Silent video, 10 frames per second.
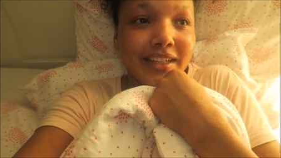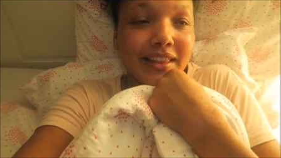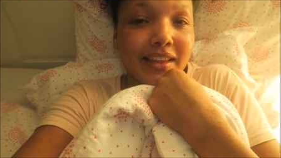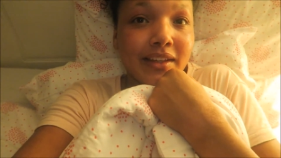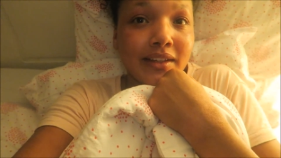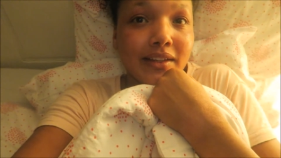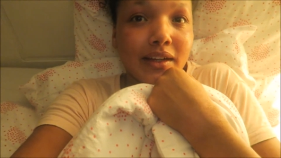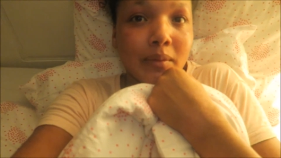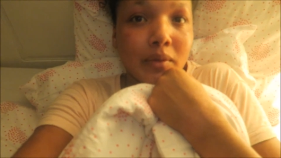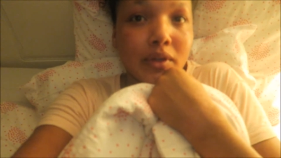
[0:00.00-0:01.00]
I think
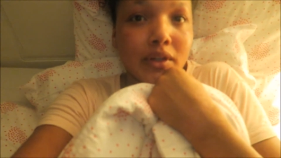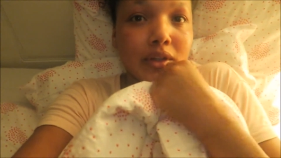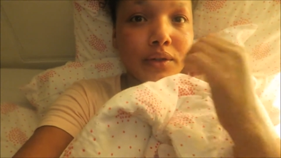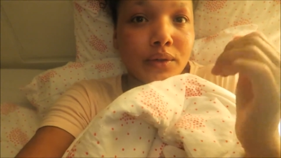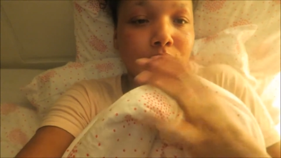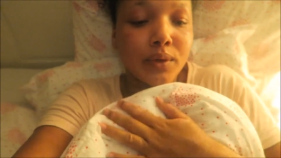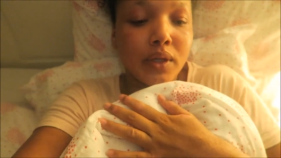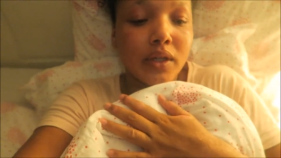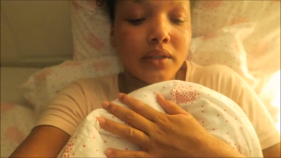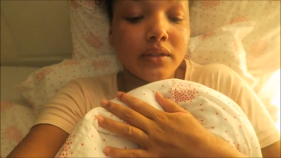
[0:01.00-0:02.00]
I'm gonna go
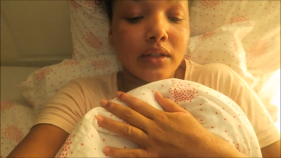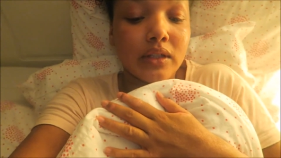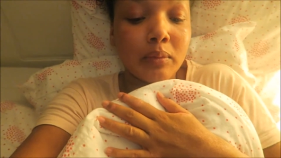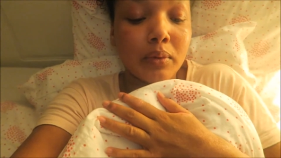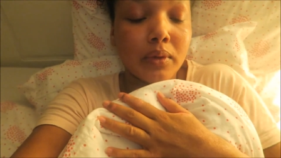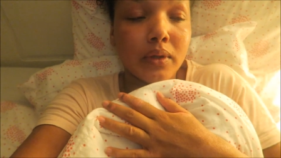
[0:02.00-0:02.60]
sleep